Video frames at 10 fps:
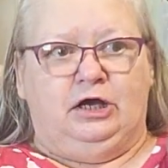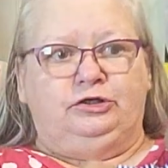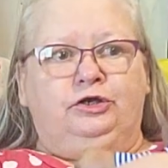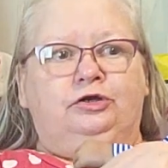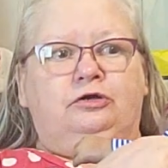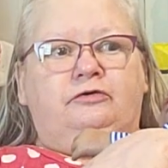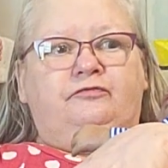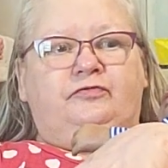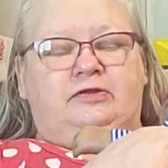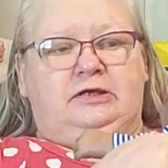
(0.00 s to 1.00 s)
a nerve
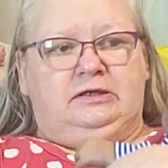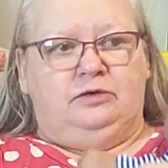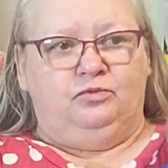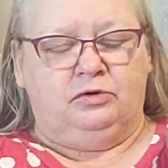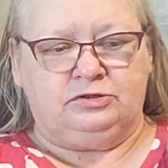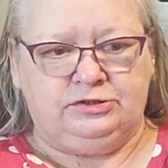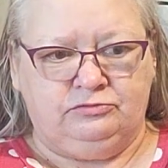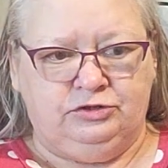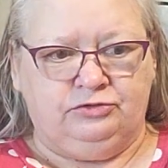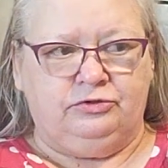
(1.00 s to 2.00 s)
thing. It works
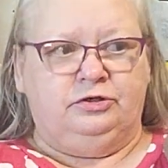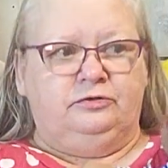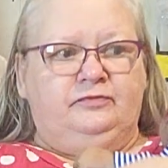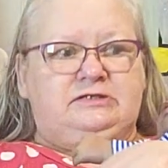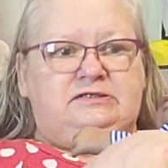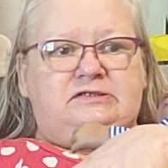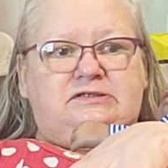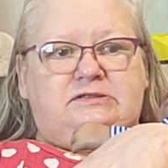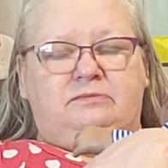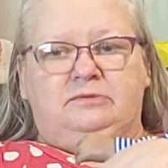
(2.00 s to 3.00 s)
on your nervous
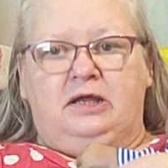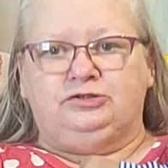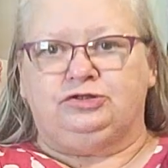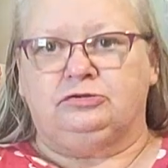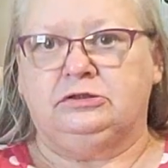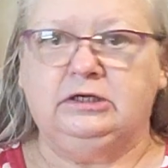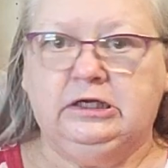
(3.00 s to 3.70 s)
system, not your